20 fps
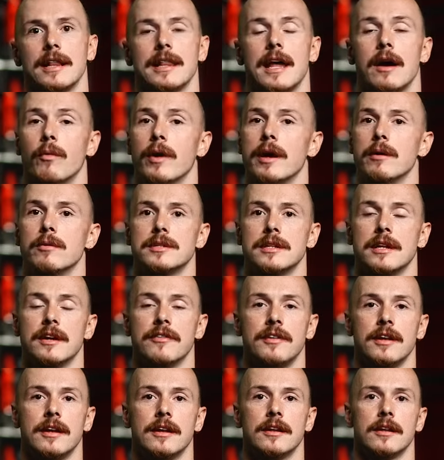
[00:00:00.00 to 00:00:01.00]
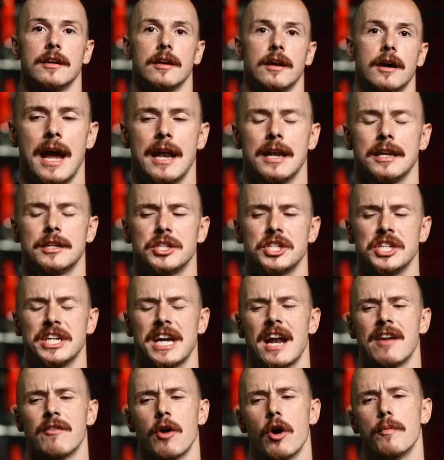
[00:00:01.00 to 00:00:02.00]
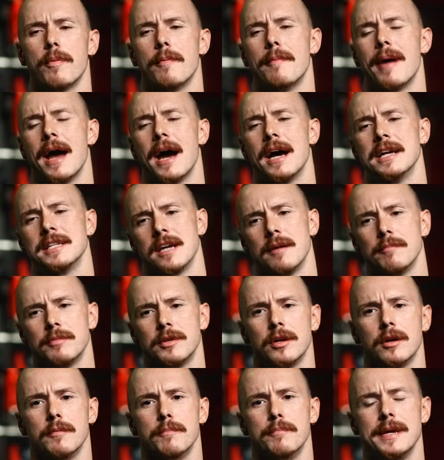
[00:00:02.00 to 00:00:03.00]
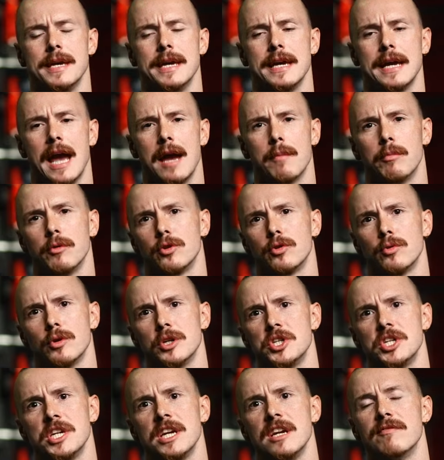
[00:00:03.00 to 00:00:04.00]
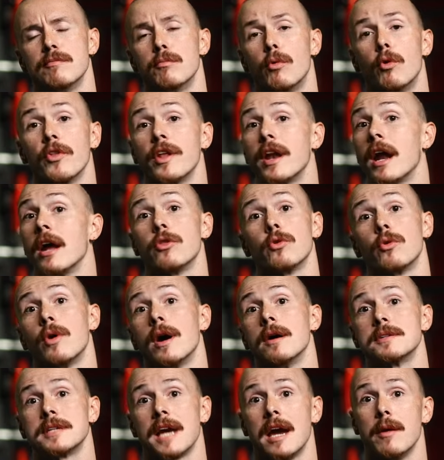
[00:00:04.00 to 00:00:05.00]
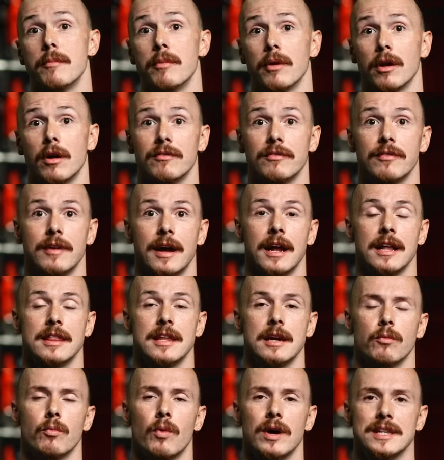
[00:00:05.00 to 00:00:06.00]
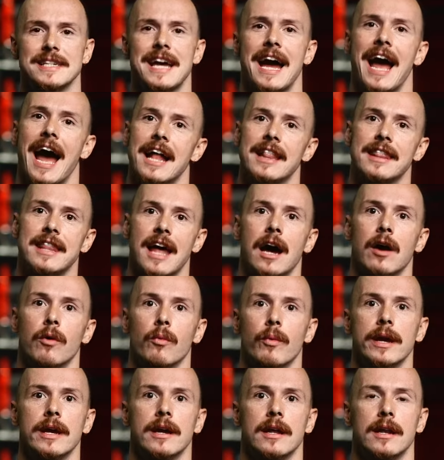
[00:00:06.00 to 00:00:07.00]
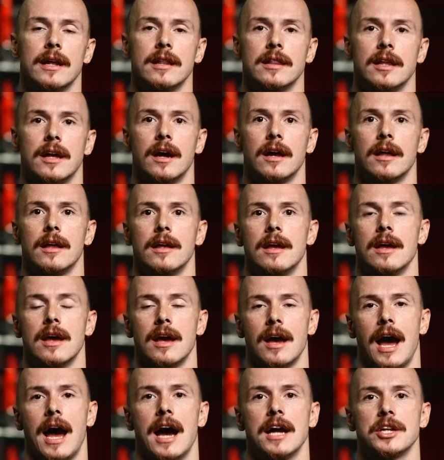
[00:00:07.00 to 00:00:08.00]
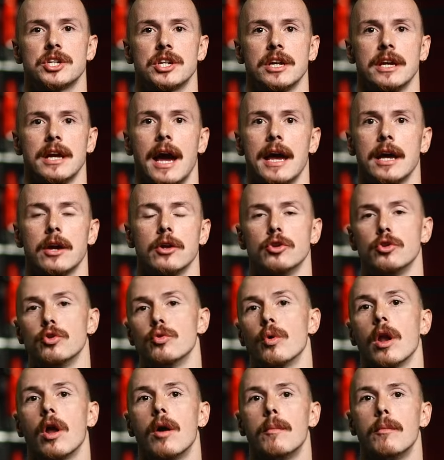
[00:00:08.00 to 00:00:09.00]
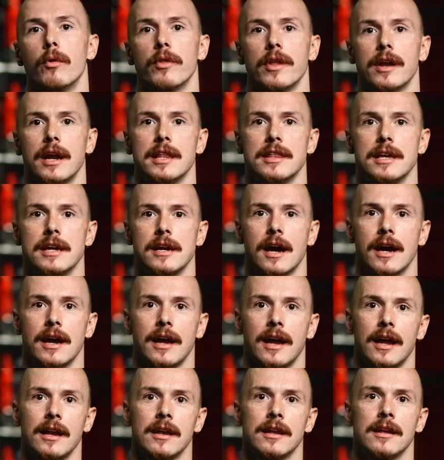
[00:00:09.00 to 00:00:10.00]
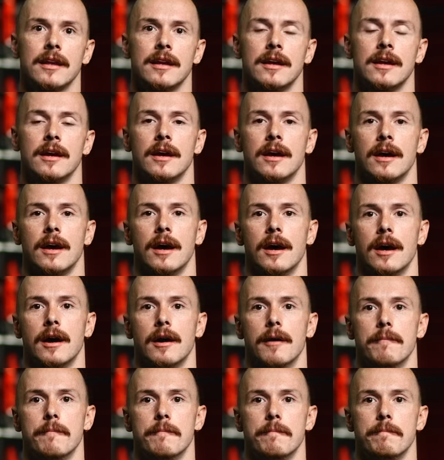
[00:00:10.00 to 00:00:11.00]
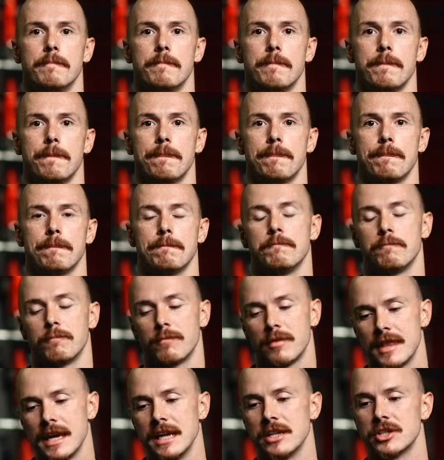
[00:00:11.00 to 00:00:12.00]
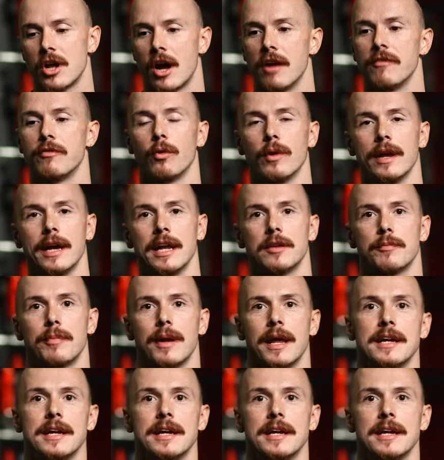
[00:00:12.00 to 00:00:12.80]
like that weight was lifted, and she kind of opened my eyes up to being able to achieve more than I thought I was capable of. And I think once I had that awakening that actually I can do a lot more than I think I can, things started falling into